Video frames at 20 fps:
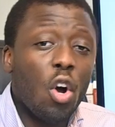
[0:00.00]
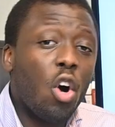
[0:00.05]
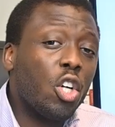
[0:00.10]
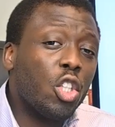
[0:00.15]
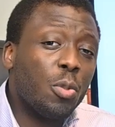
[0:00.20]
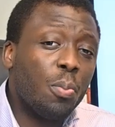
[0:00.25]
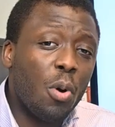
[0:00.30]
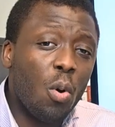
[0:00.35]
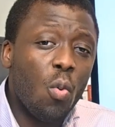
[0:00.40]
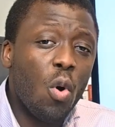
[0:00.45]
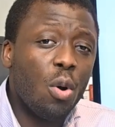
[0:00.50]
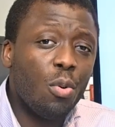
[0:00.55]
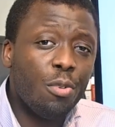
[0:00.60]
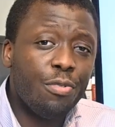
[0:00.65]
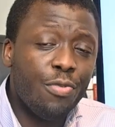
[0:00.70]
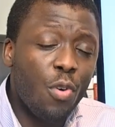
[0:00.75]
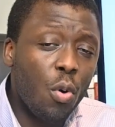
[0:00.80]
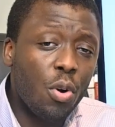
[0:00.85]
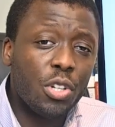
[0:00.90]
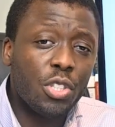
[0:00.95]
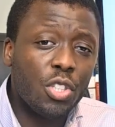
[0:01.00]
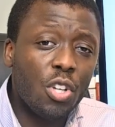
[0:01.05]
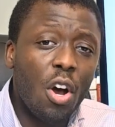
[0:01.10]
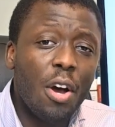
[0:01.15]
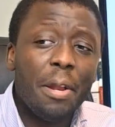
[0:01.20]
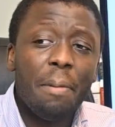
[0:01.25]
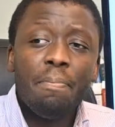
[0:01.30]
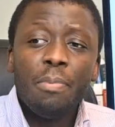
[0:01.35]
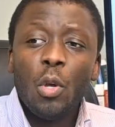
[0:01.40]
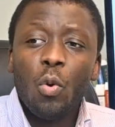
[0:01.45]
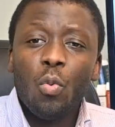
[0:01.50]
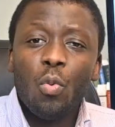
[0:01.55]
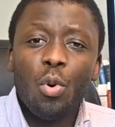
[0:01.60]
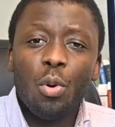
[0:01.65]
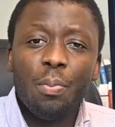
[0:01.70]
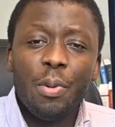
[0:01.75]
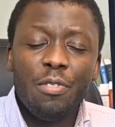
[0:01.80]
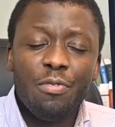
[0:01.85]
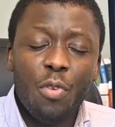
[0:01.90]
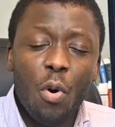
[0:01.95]
Algebra one will focus on.
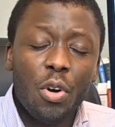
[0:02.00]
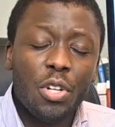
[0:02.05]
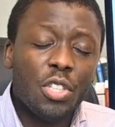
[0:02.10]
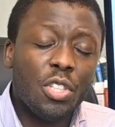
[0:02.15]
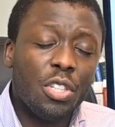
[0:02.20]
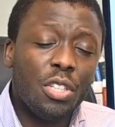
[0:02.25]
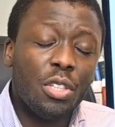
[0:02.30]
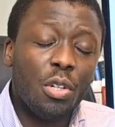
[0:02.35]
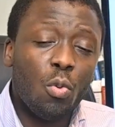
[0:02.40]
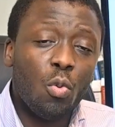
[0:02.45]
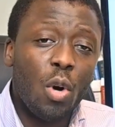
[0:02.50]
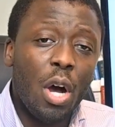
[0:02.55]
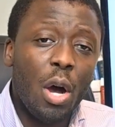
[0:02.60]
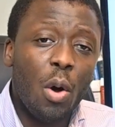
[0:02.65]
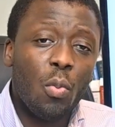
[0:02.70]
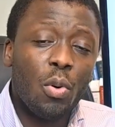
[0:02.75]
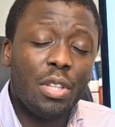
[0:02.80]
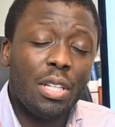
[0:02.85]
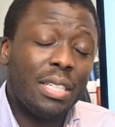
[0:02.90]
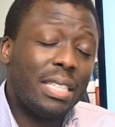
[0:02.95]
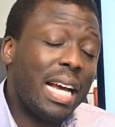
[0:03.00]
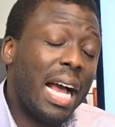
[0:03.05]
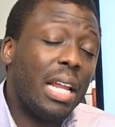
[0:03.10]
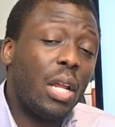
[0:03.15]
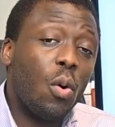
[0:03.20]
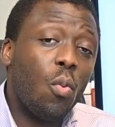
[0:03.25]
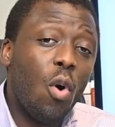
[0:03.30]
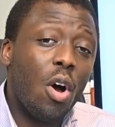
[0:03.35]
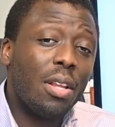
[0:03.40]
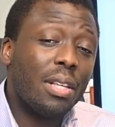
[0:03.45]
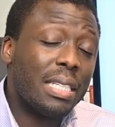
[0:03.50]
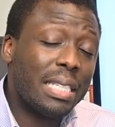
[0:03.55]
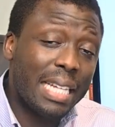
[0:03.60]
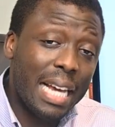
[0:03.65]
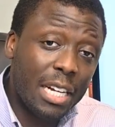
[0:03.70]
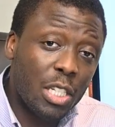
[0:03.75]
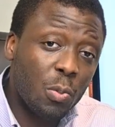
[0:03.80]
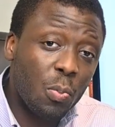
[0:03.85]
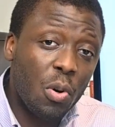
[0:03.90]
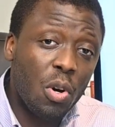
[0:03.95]
We'll be focusing uh, with the Tyler Wallace
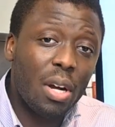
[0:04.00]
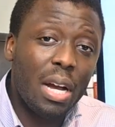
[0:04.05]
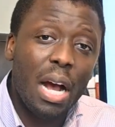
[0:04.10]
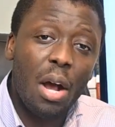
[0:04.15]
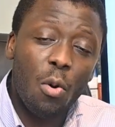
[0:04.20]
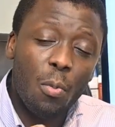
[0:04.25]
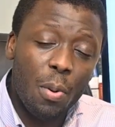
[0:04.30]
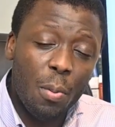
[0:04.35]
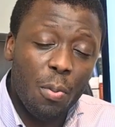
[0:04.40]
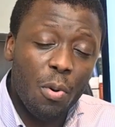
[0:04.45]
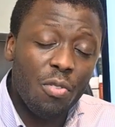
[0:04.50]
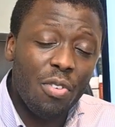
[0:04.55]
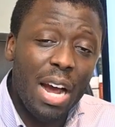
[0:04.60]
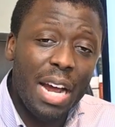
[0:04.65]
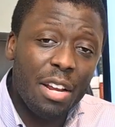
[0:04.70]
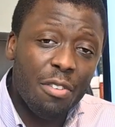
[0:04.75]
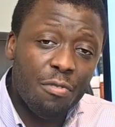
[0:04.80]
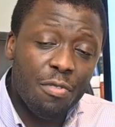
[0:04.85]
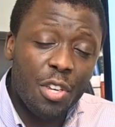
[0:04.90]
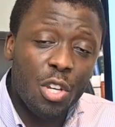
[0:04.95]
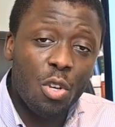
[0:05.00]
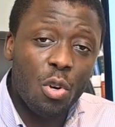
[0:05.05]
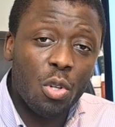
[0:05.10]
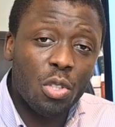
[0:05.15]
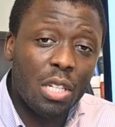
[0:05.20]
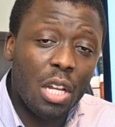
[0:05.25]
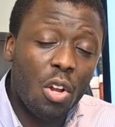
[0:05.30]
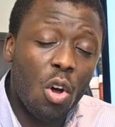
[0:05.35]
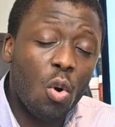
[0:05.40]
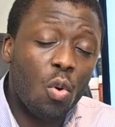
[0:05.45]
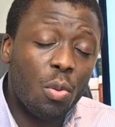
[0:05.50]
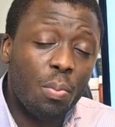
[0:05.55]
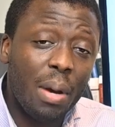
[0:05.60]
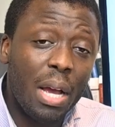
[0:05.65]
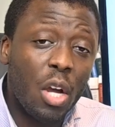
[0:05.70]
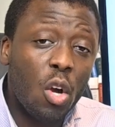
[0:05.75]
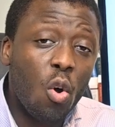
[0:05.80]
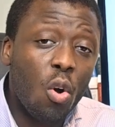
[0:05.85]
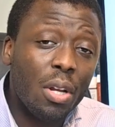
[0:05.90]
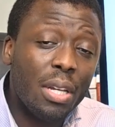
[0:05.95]
textbook. I will be providing videos along with
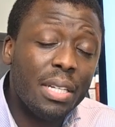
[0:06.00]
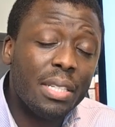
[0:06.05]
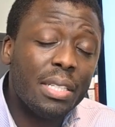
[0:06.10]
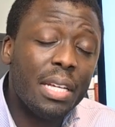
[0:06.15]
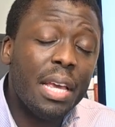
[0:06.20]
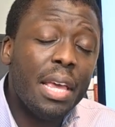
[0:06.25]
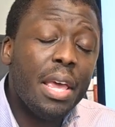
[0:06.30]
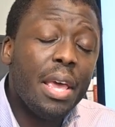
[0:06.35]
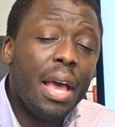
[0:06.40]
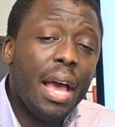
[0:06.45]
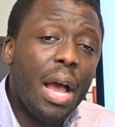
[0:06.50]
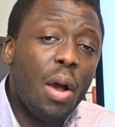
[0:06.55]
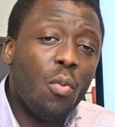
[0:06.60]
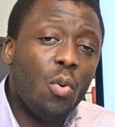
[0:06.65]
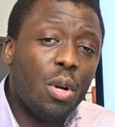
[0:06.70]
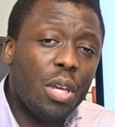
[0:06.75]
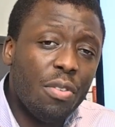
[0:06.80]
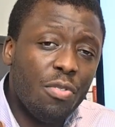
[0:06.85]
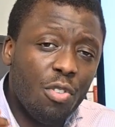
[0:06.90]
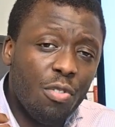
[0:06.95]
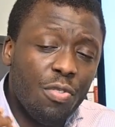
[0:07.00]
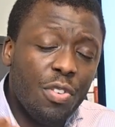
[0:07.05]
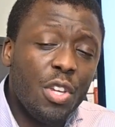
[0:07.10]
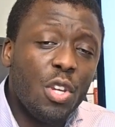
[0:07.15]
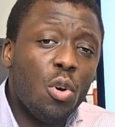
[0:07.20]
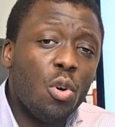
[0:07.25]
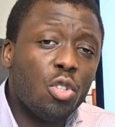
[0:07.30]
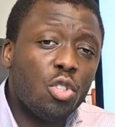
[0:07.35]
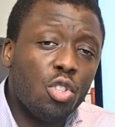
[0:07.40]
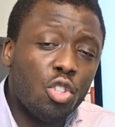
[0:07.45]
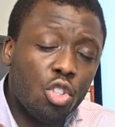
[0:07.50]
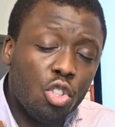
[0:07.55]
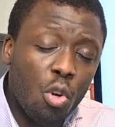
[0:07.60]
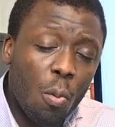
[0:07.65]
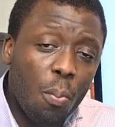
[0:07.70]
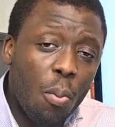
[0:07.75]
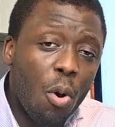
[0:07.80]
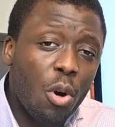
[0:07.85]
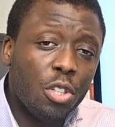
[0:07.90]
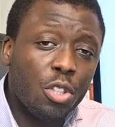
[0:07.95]
my colleagues, and we'll give you videos to
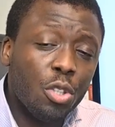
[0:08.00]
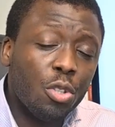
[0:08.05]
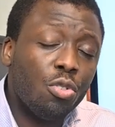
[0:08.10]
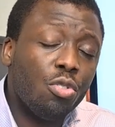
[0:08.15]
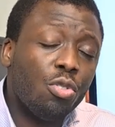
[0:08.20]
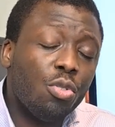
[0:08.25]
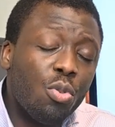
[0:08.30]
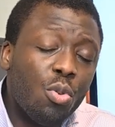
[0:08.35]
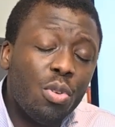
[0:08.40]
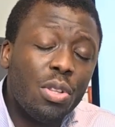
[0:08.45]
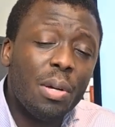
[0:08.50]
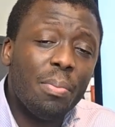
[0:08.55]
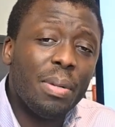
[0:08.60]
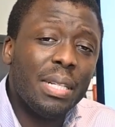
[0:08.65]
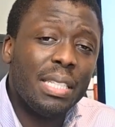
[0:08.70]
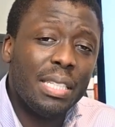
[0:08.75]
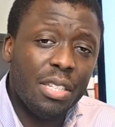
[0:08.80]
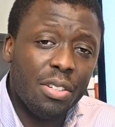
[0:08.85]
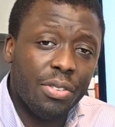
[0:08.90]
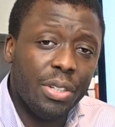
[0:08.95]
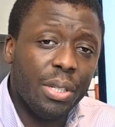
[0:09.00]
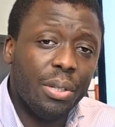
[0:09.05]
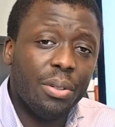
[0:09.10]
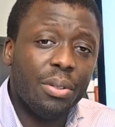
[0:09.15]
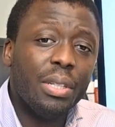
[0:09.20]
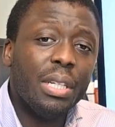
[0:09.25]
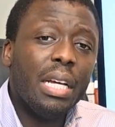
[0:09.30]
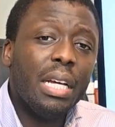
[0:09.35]
support you through the material.